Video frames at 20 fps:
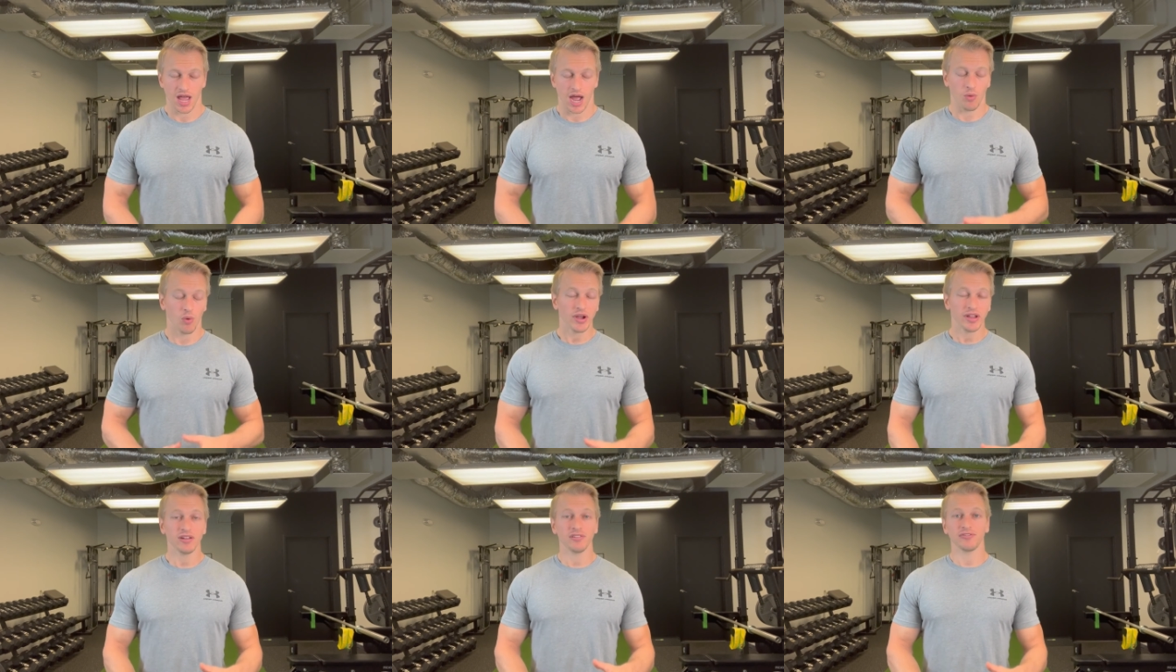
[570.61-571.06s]
I
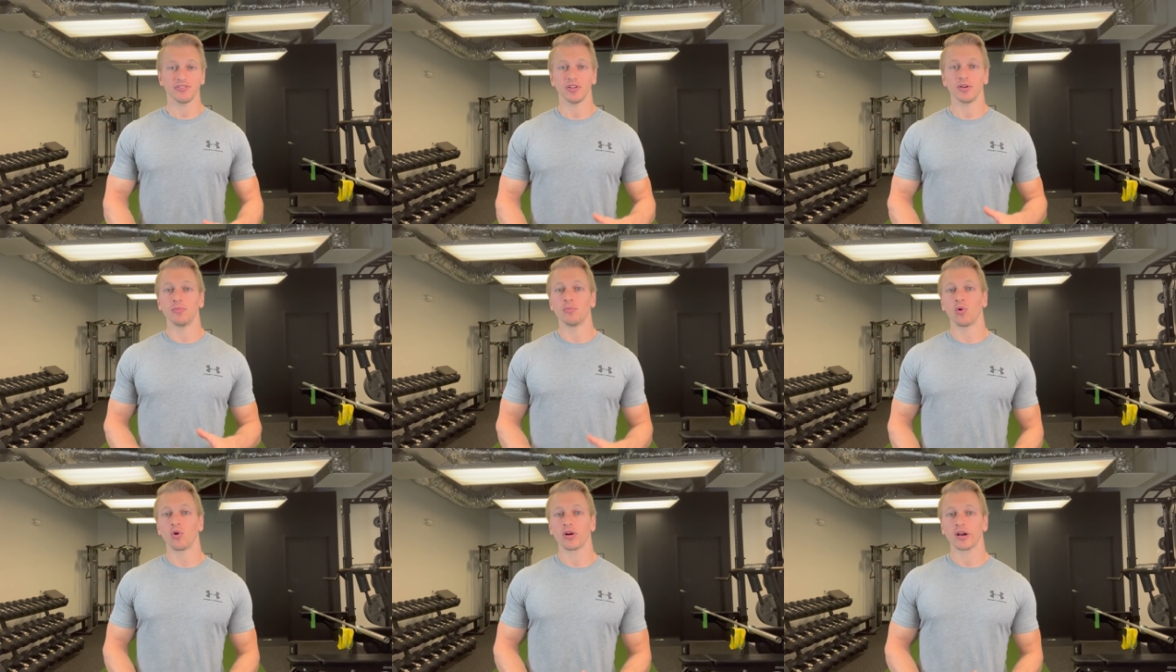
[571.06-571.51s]
want you to
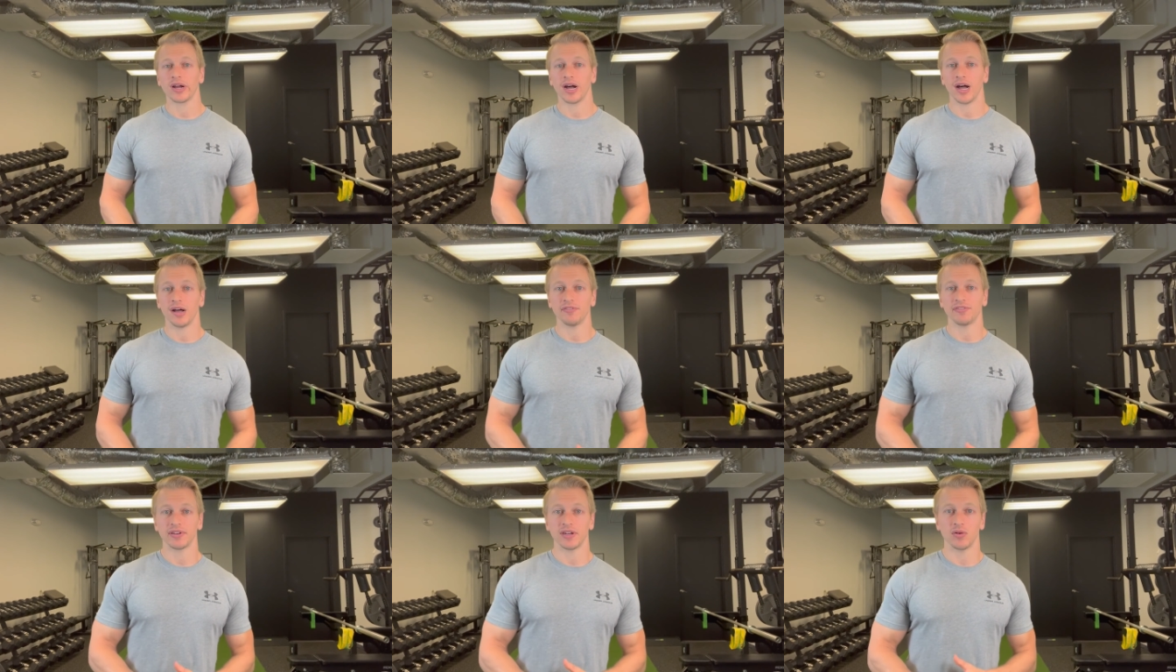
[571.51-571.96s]
feel more
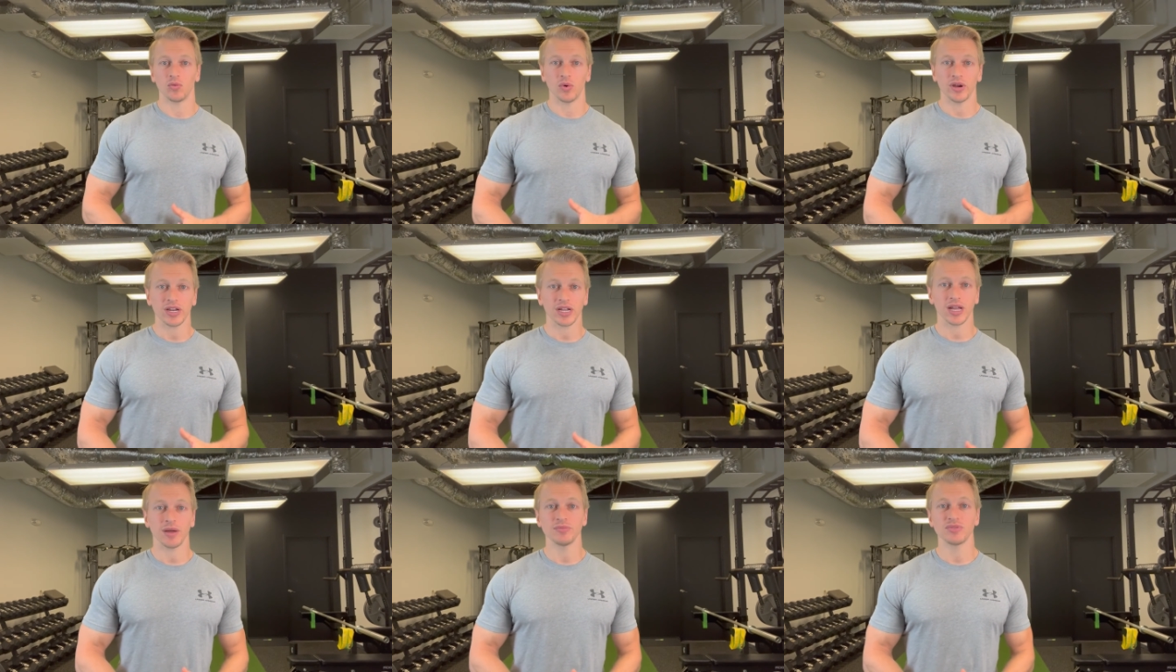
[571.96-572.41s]
confident
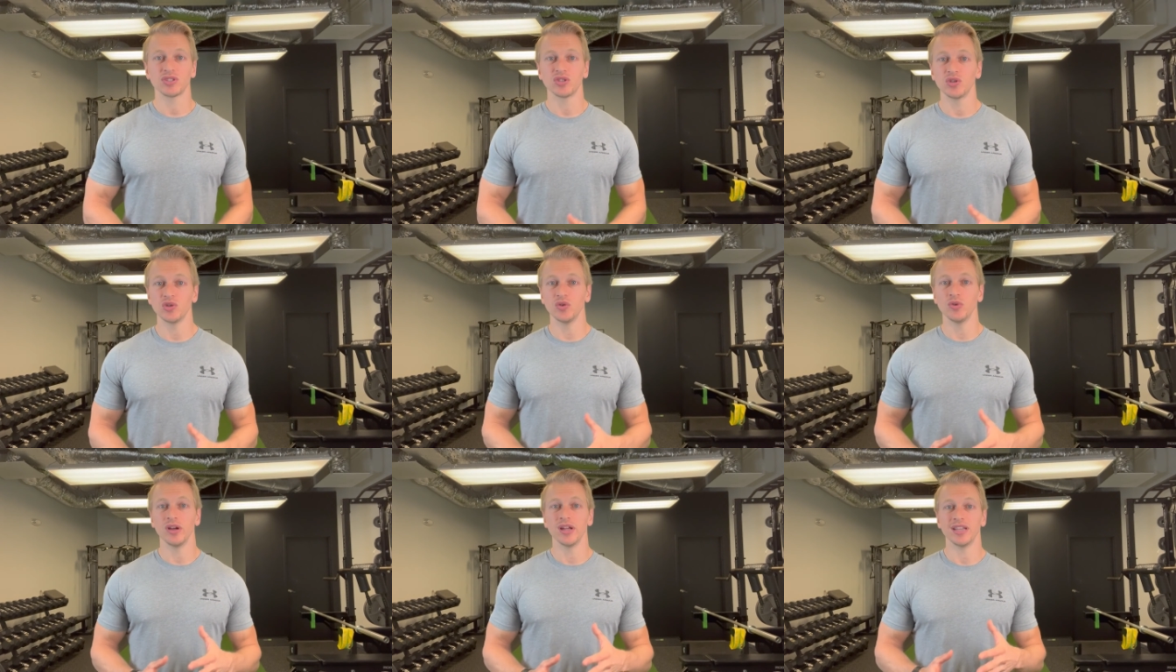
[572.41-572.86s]
when it comes
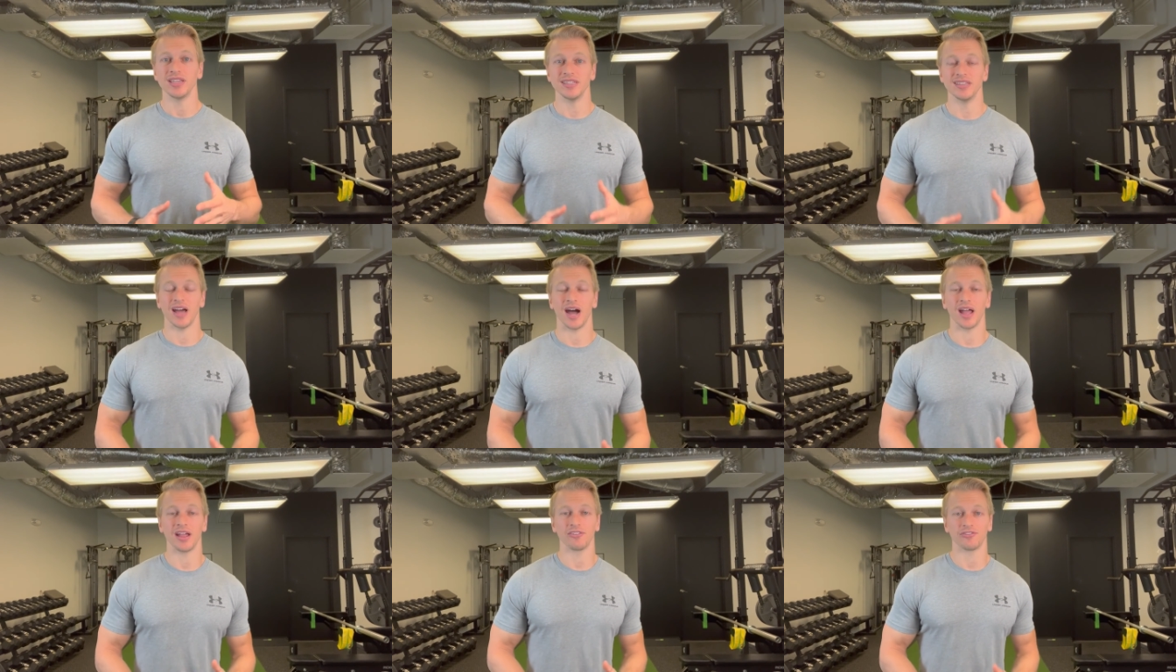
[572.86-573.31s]
to
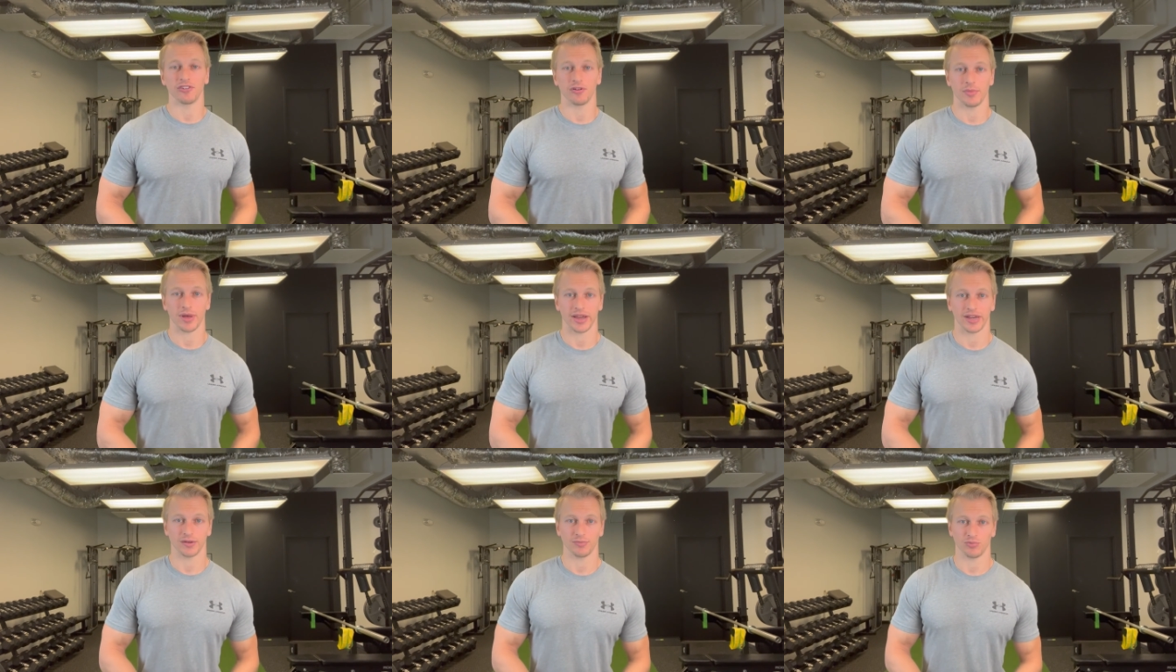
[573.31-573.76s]

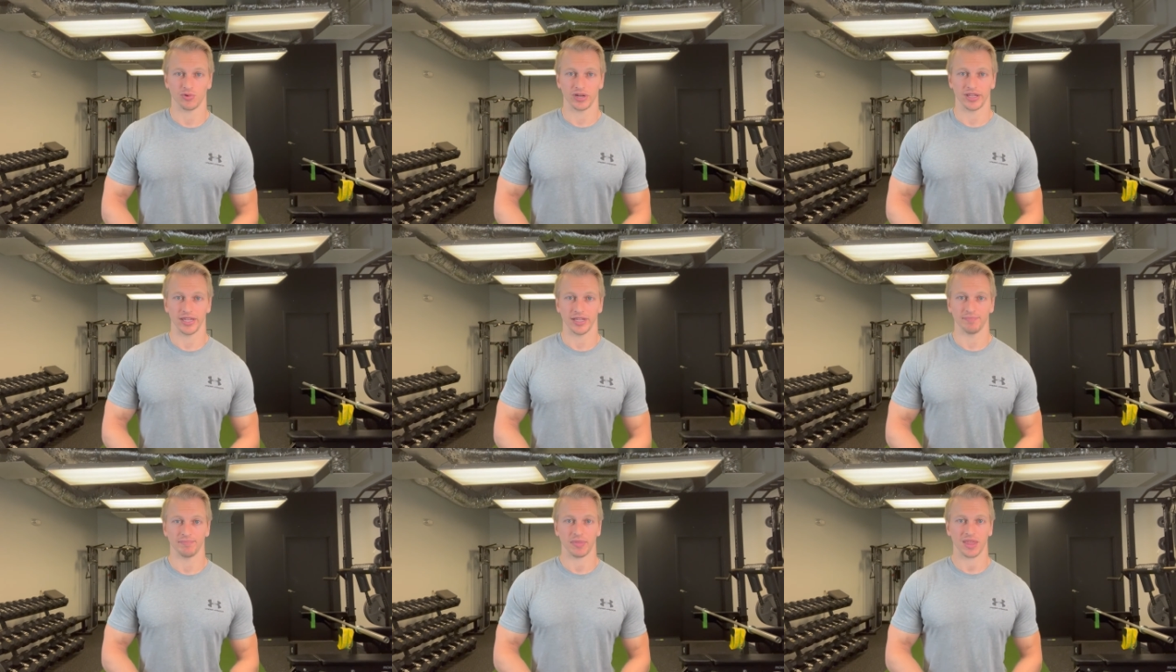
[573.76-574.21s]
diaphragmatic breathing.